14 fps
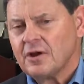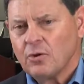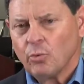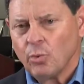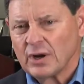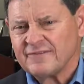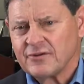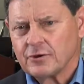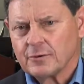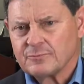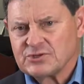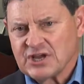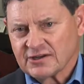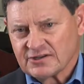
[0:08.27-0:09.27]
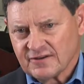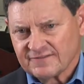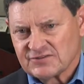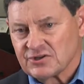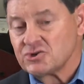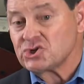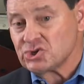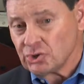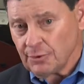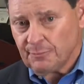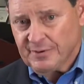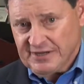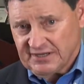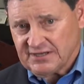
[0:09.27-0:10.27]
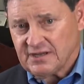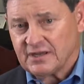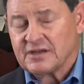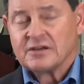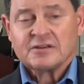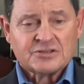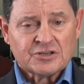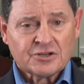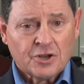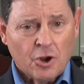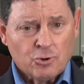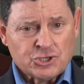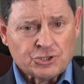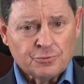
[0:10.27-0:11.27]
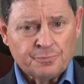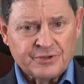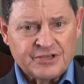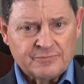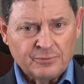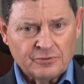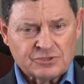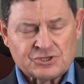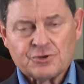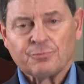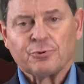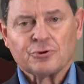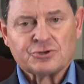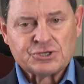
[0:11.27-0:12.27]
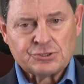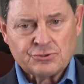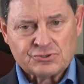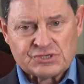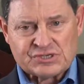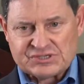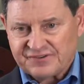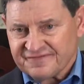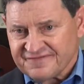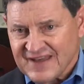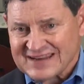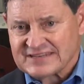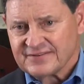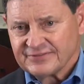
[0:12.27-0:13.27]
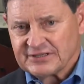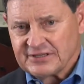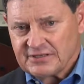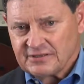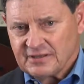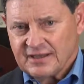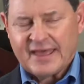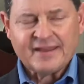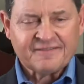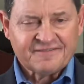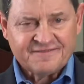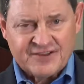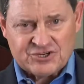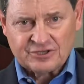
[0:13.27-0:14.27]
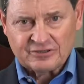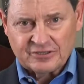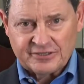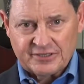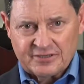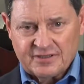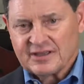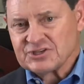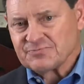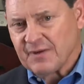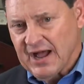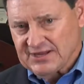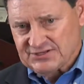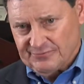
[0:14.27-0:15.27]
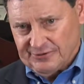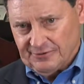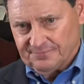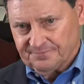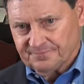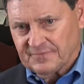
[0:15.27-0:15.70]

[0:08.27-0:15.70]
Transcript: one of your objectives should be to coach your people to produce as effectively and efficiently as possible.